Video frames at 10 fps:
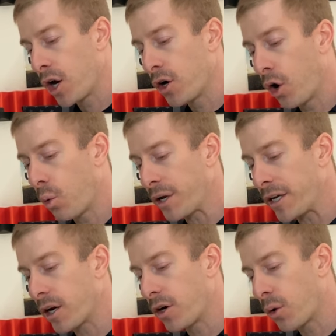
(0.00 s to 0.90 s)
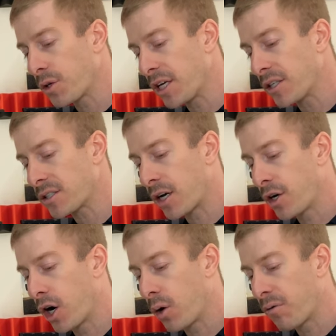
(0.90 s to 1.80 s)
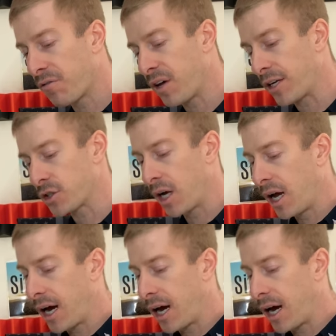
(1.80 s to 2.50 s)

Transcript: no wheat, no yeast, no fish.